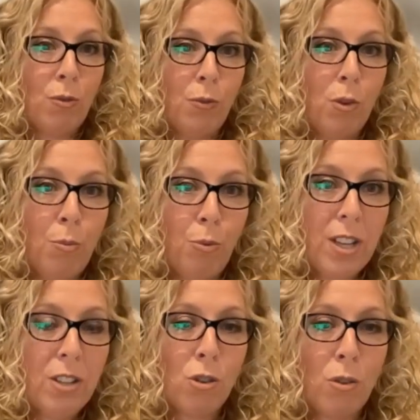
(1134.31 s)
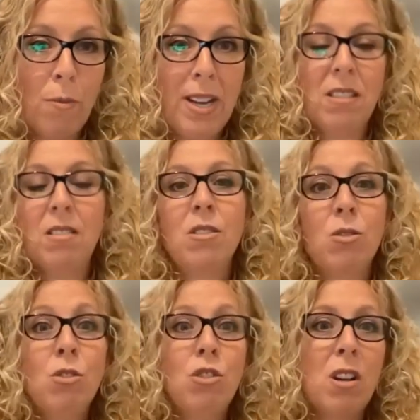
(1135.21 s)
for breach of the maintenance
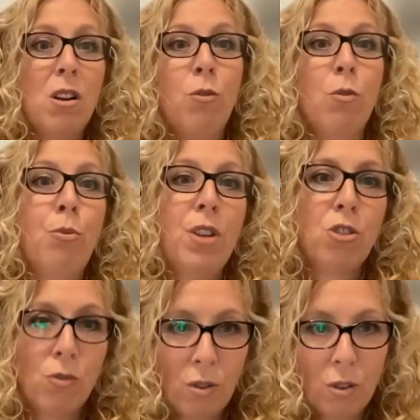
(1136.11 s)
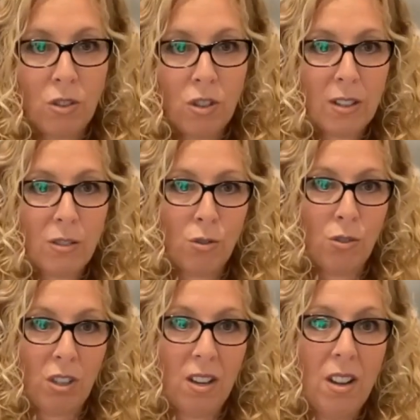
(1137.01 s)
order or for breach of a contact
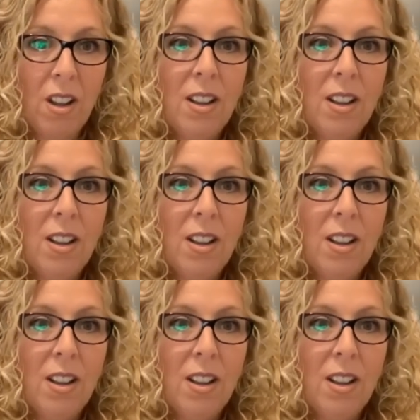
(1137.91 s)
order.